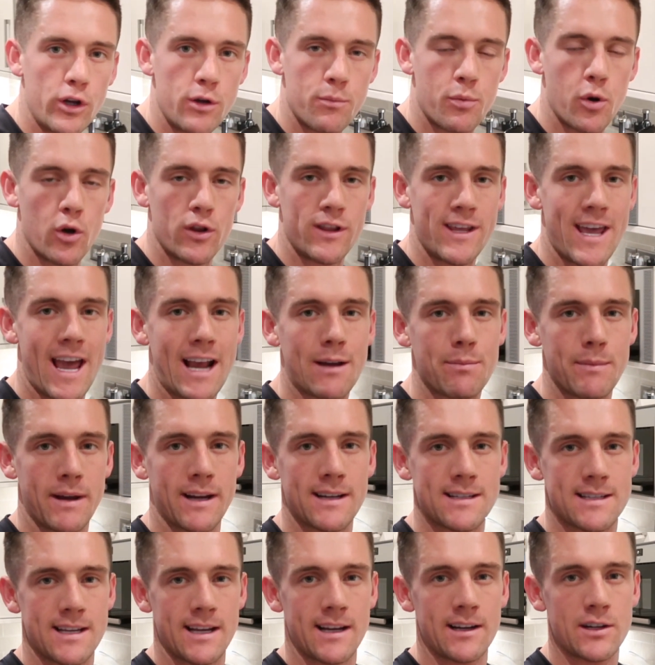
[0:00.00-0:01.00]
you put the egg
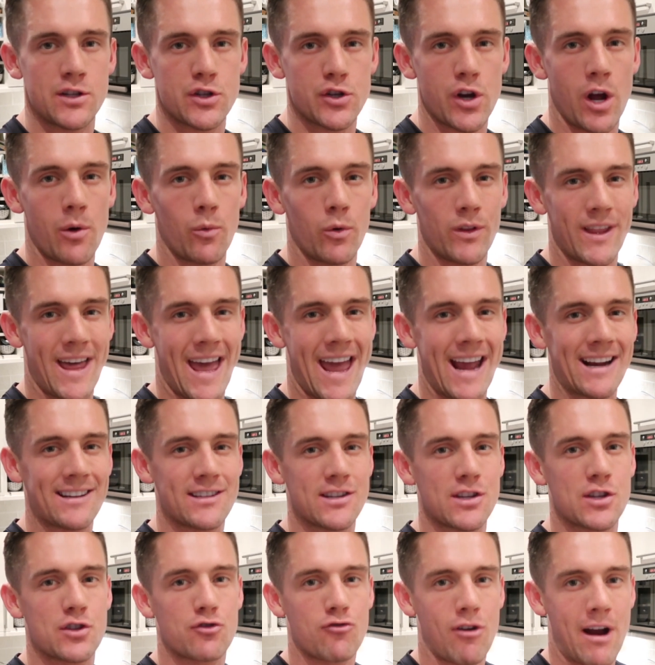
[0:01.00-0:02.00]
mix in because you don't want the egg
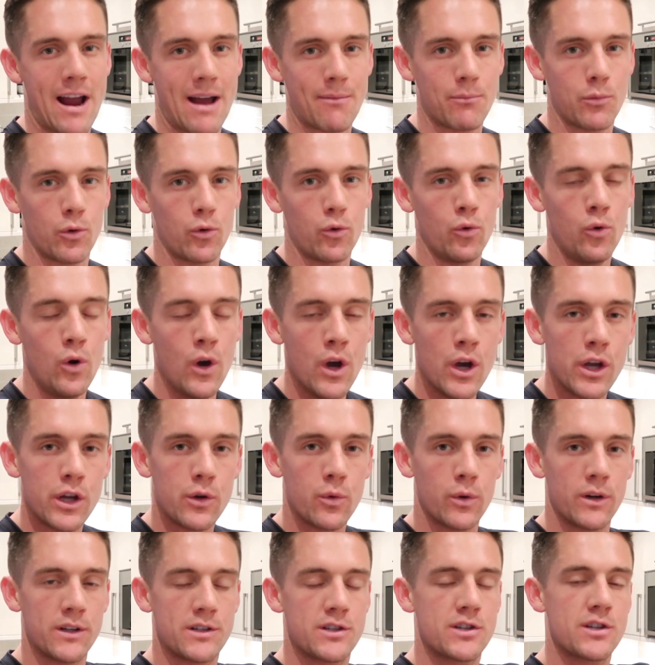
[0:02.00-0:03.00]
to scramble,
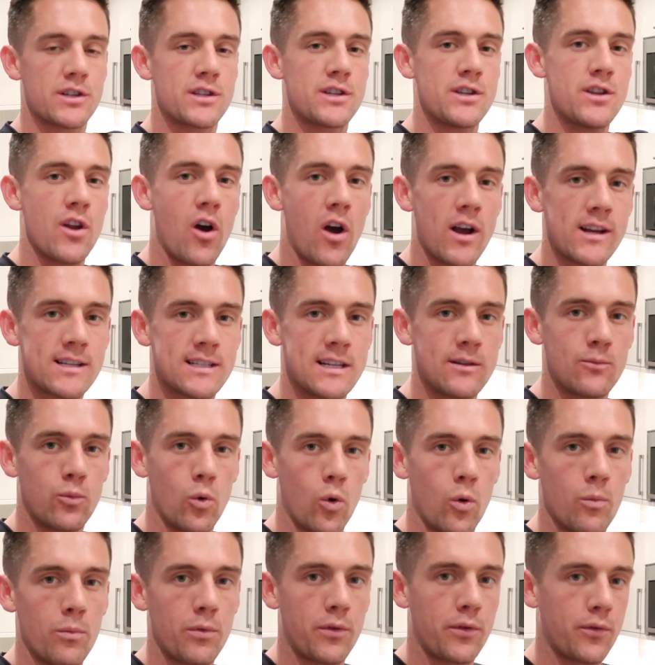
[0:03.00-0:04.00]
you want it to just nicely
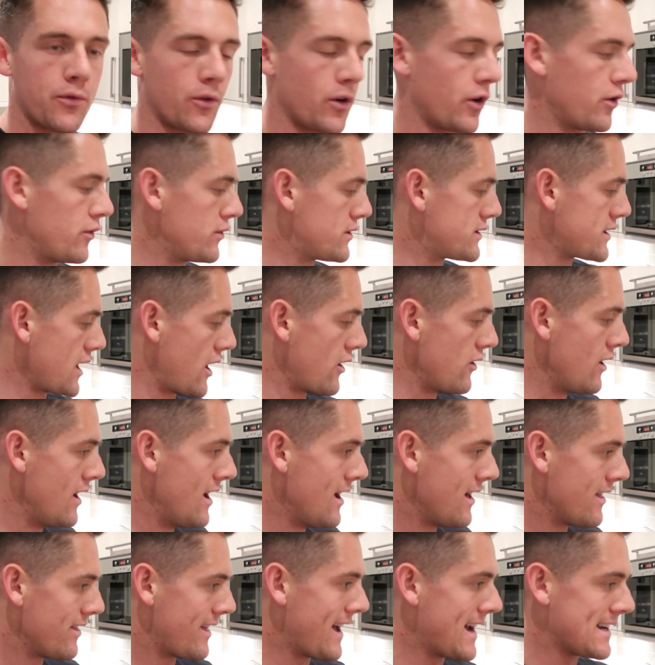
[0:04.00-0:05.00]
warm through. So
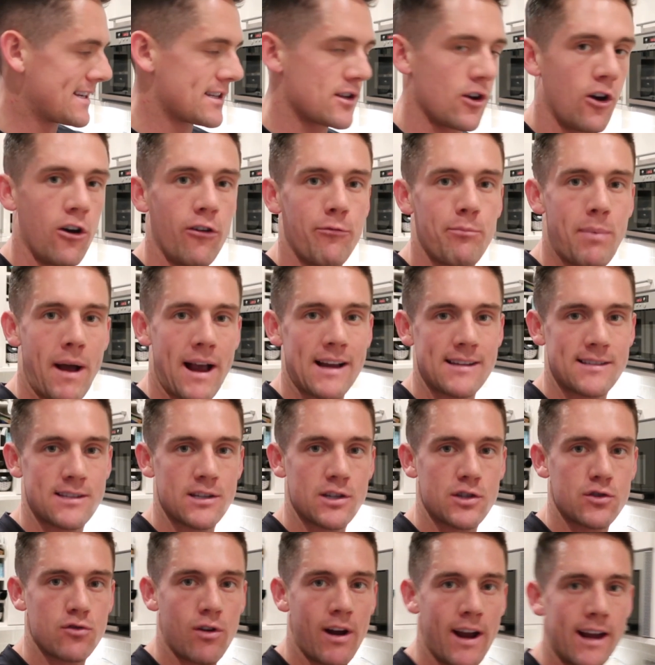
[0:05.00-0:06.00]
that's off,
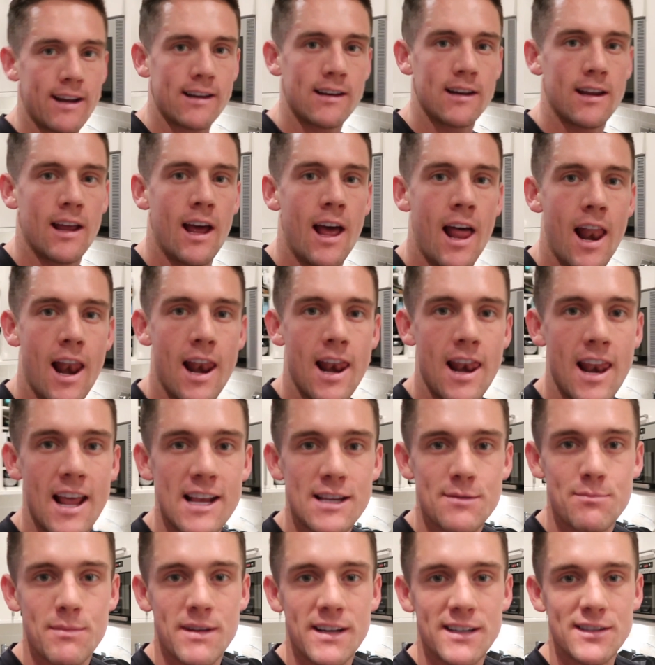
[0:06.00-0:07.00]
pasta's drained,
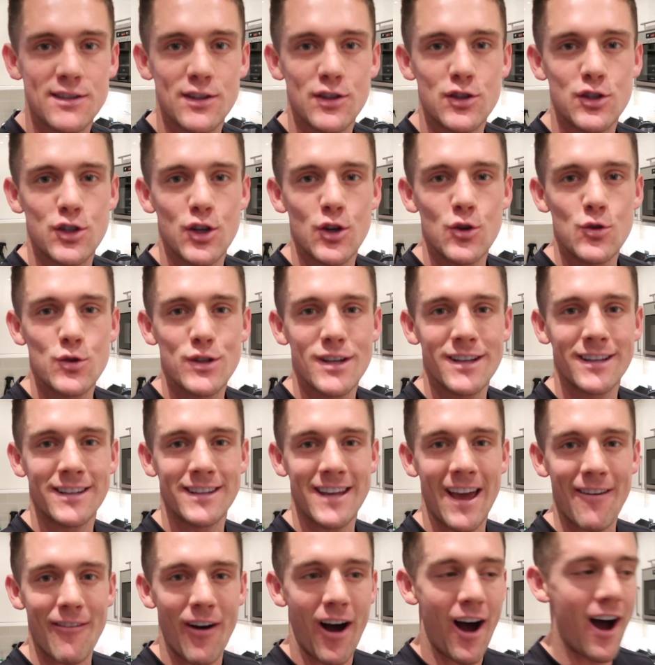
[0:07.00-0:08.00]
let's mix the two together.